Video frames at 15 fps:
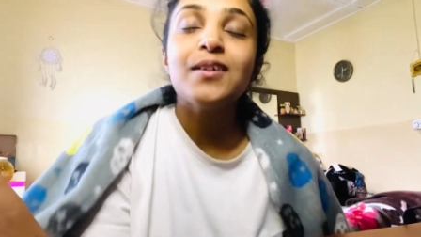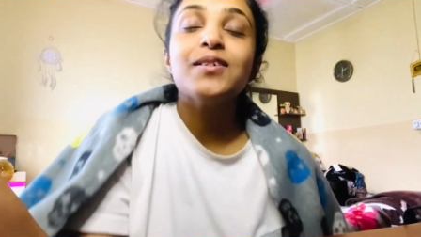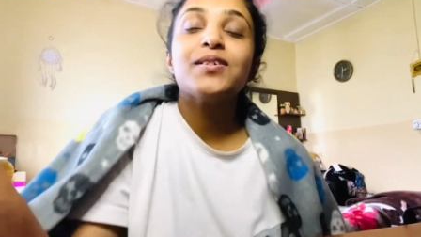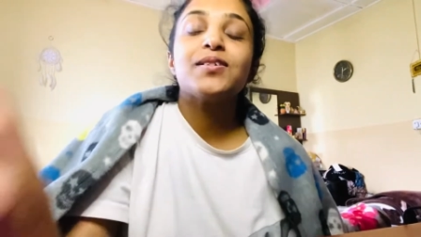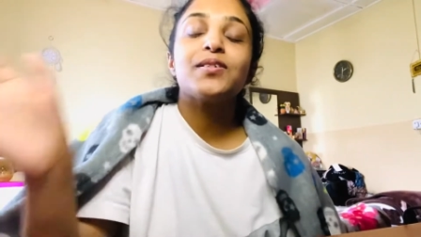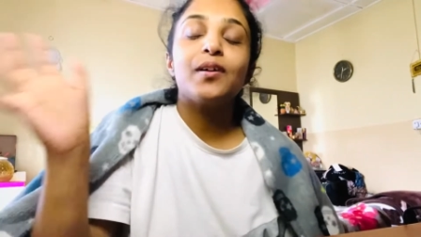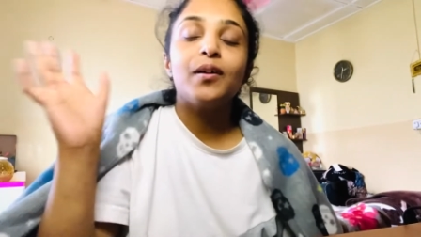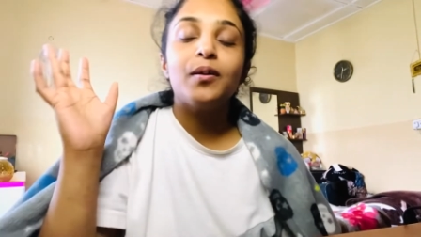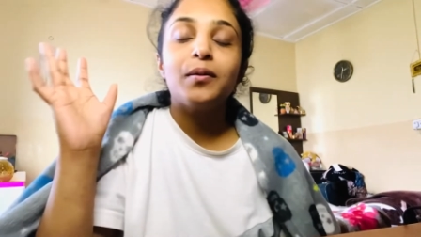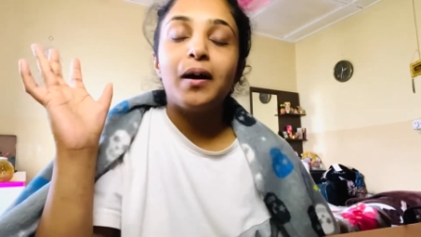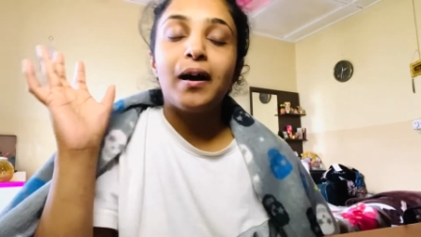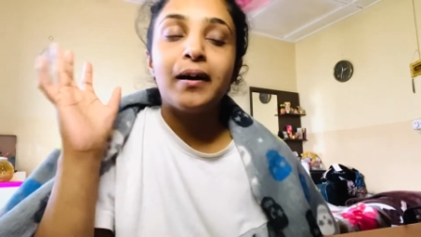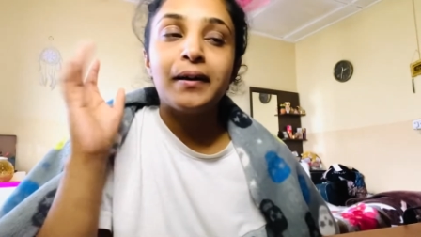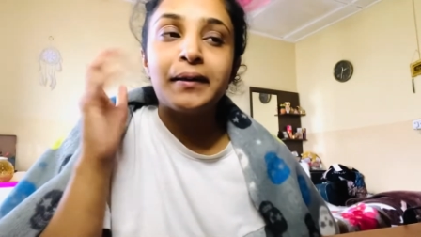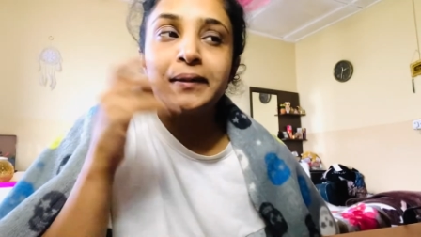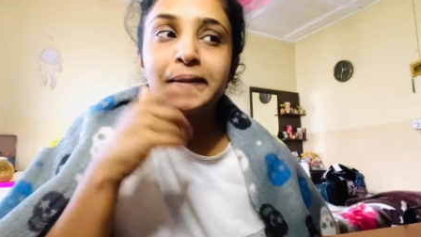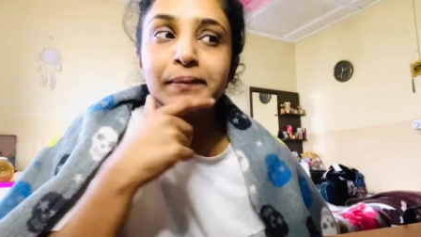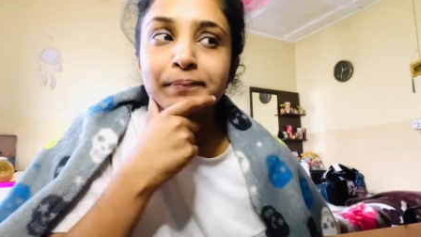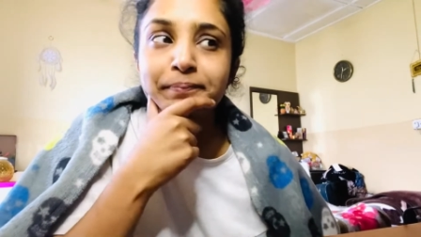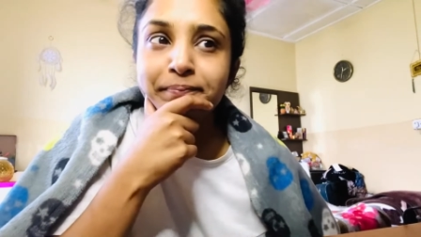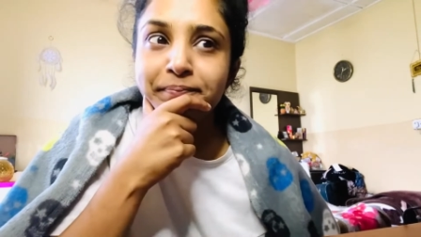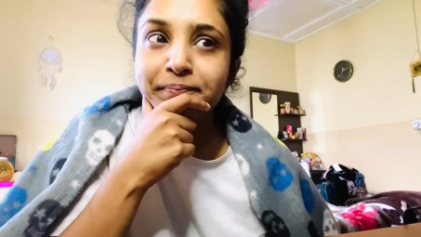so
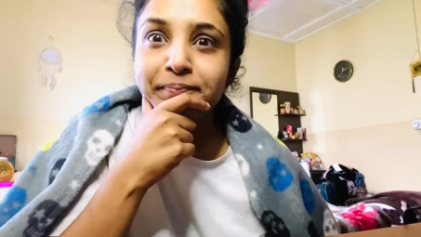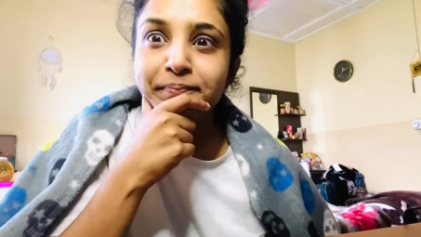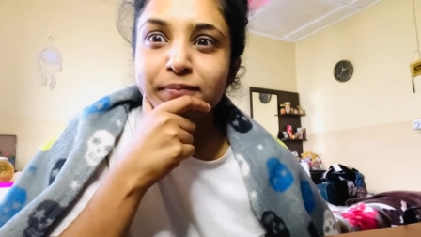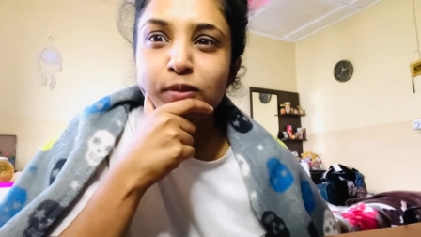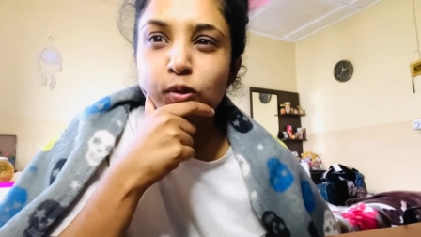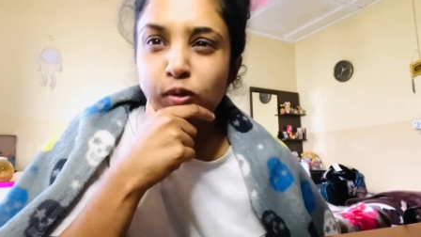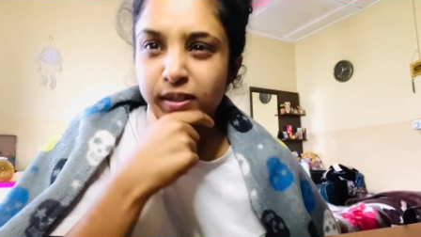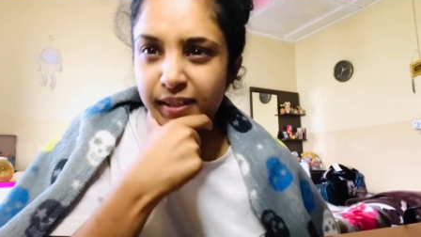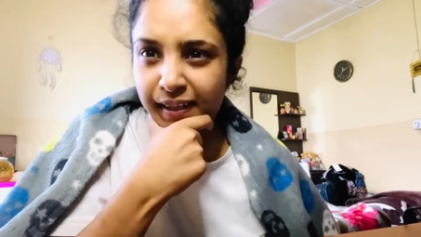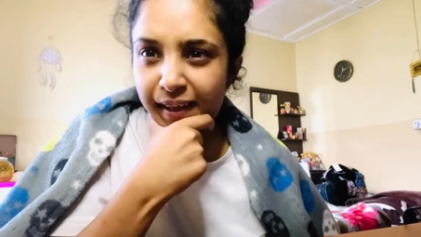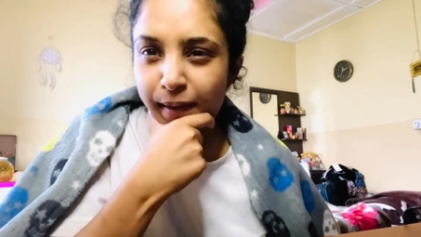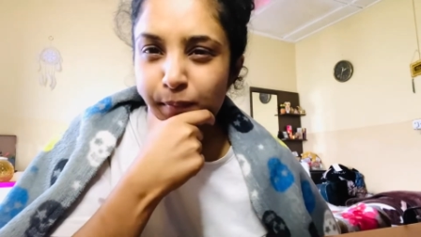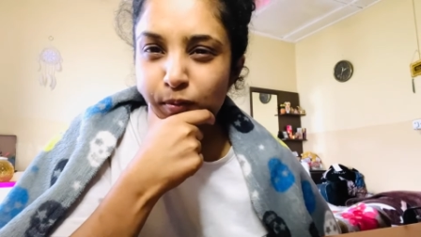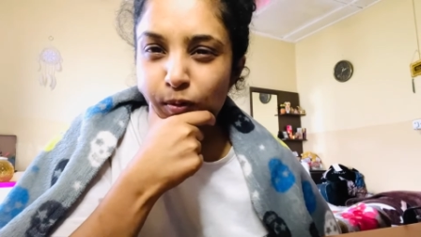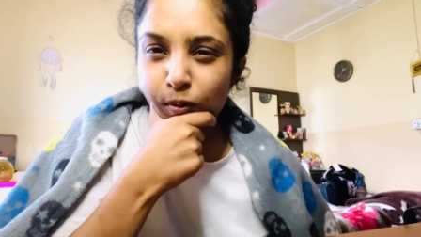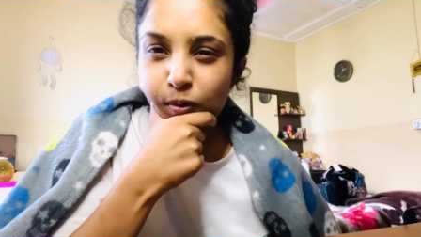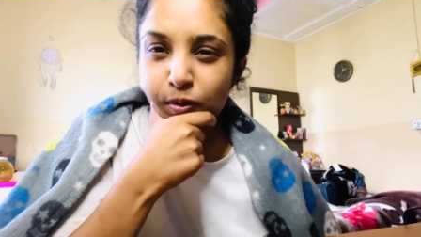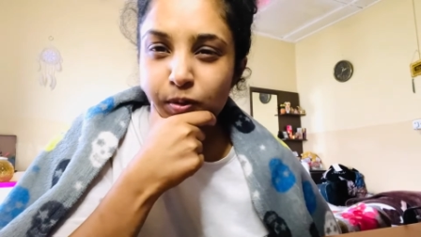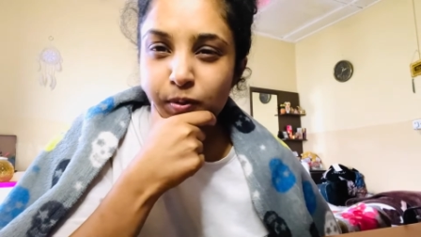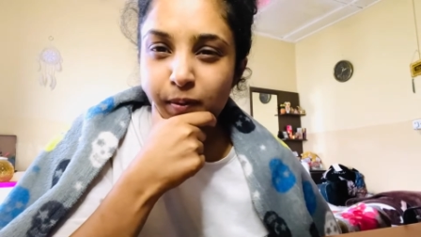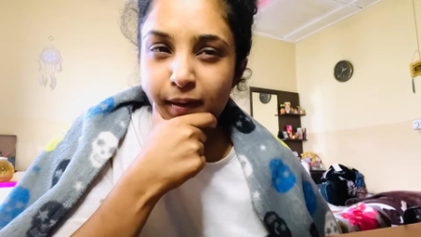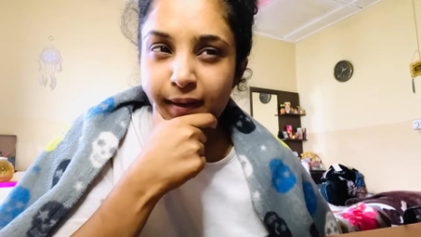um, today i'm going
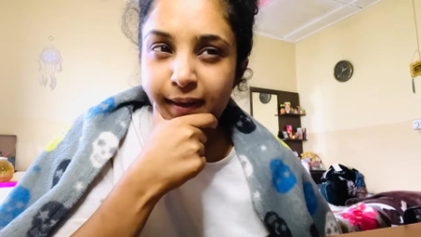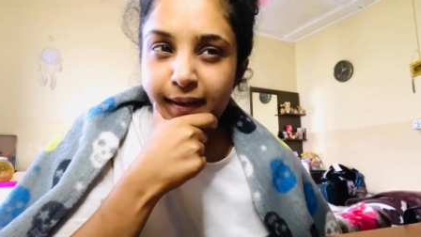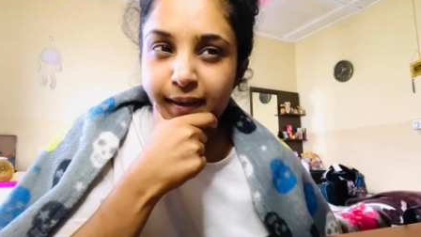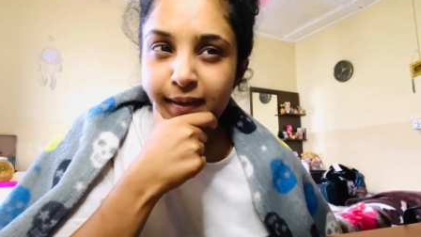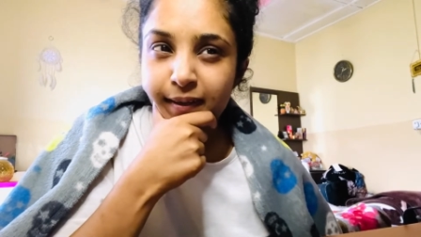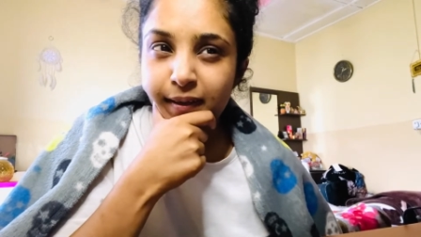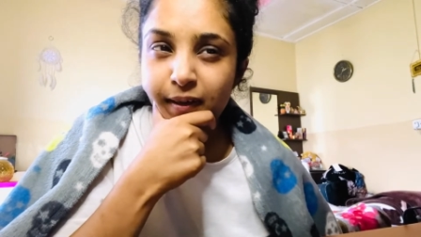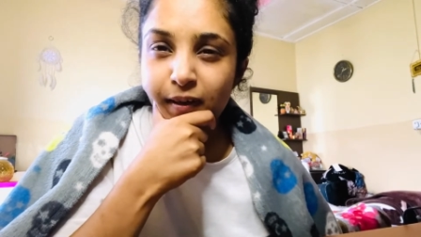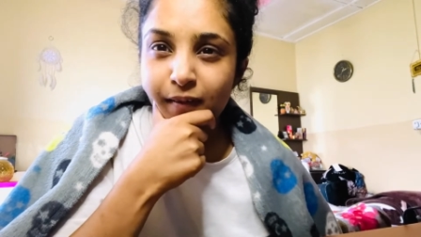to try